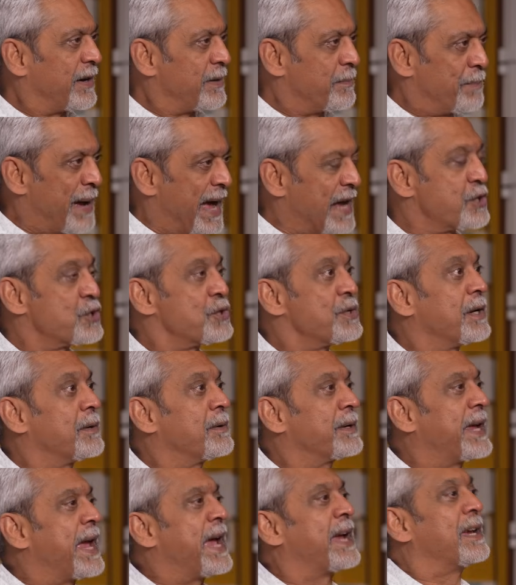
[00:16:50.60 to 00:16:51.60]
passionate
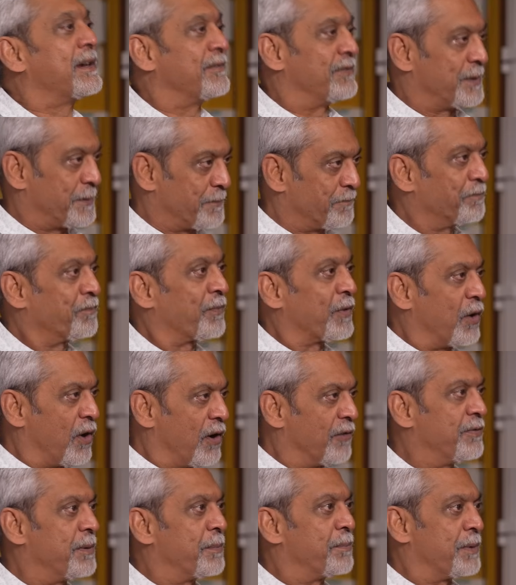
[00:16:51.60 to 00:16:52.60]
caregiver
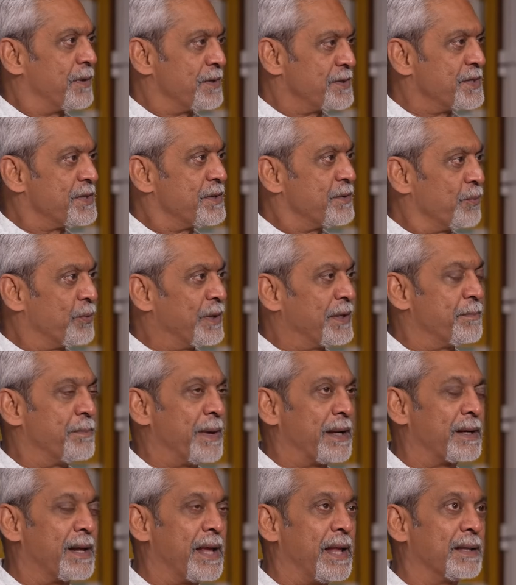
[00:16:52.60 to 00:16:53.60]
of a person with
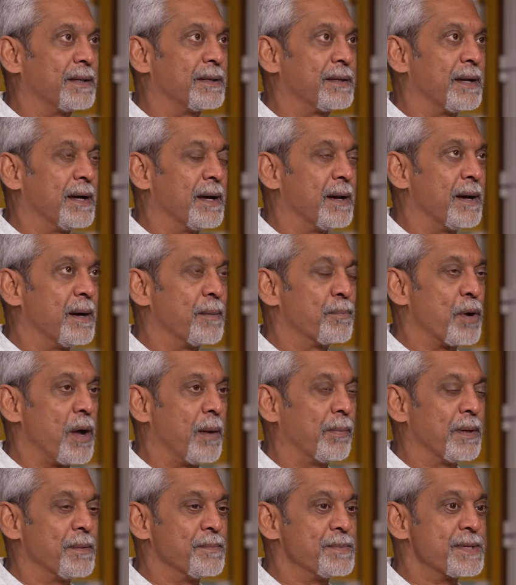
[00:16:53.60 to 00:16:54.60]
mental health
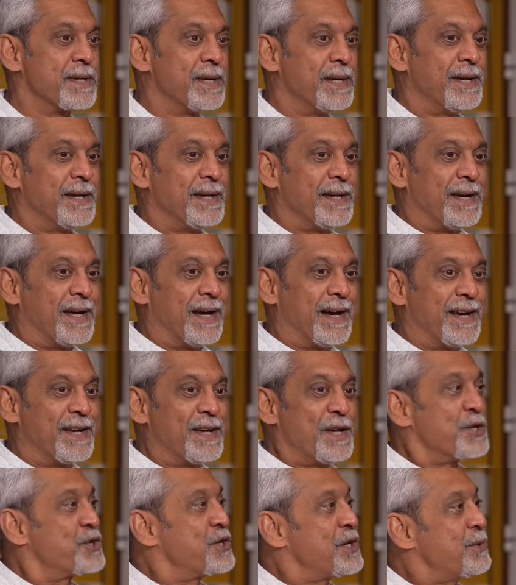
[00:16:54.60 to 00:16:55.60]
problems.
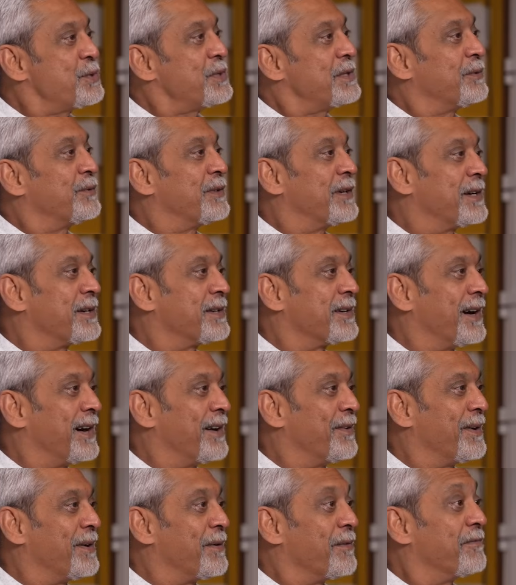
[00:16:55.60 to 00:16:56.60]
She used the word,
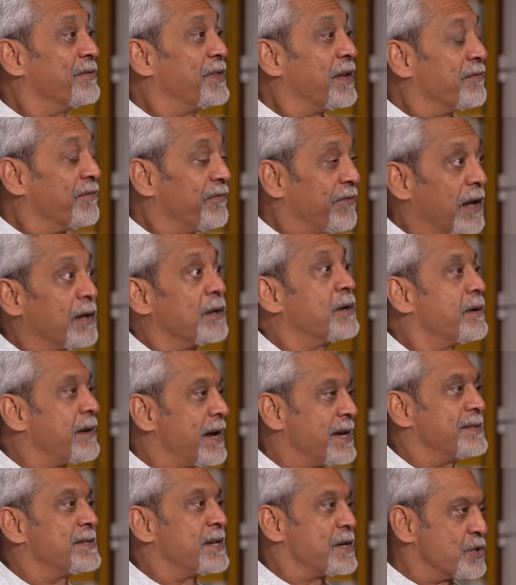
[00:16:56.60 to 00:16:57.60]
the
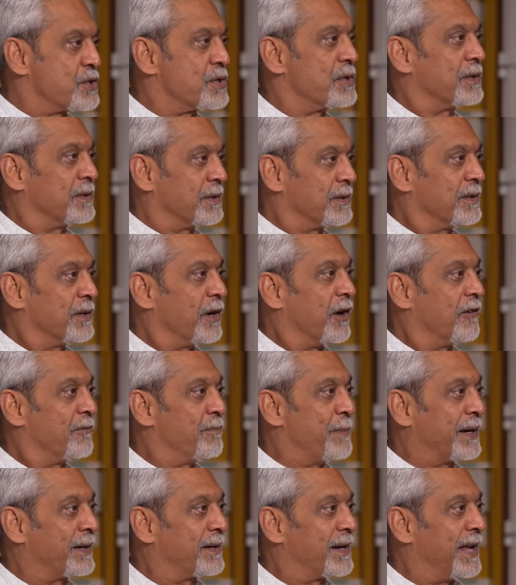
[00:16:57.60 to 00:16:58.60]
vulgarization of
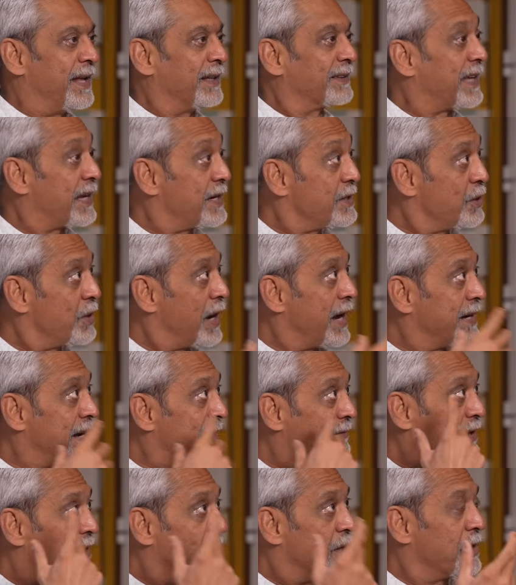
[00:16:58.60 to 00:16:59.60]
mental health. And, I'd
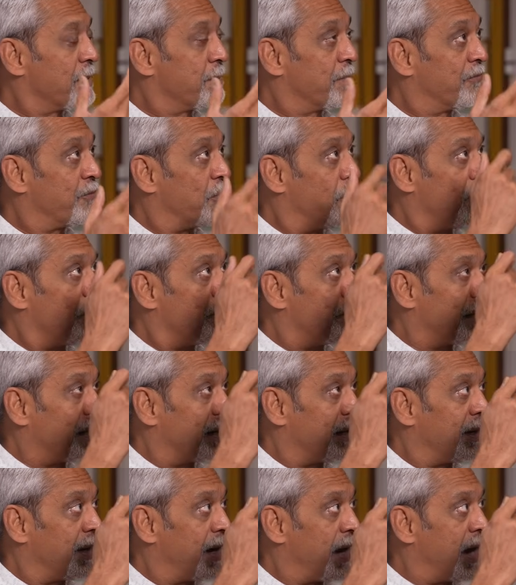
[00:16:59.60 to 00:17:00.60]
never heard it before, but
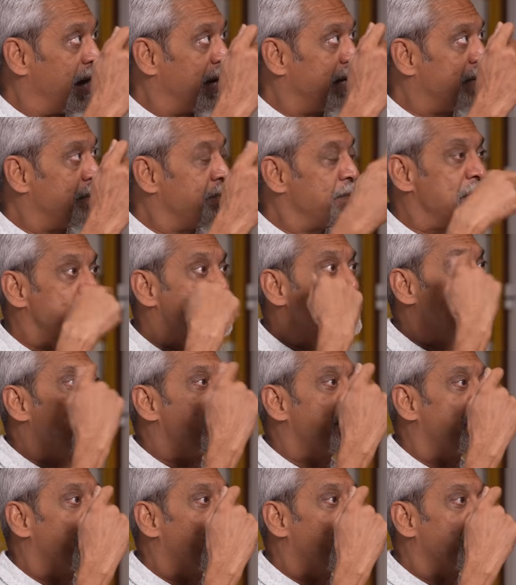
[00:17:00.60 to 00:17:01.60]
I
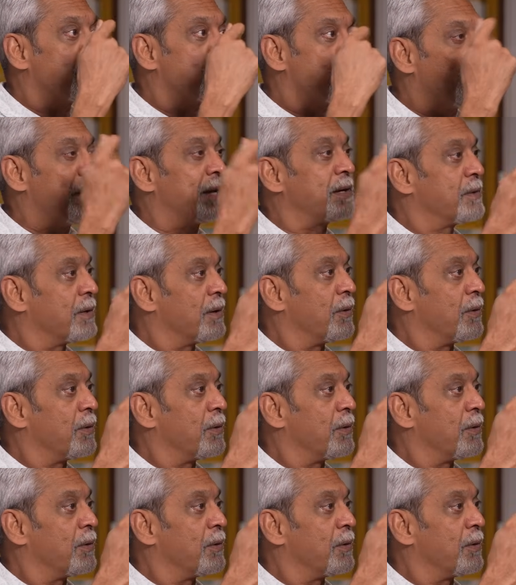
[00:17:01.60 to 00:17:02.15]
immediately twigged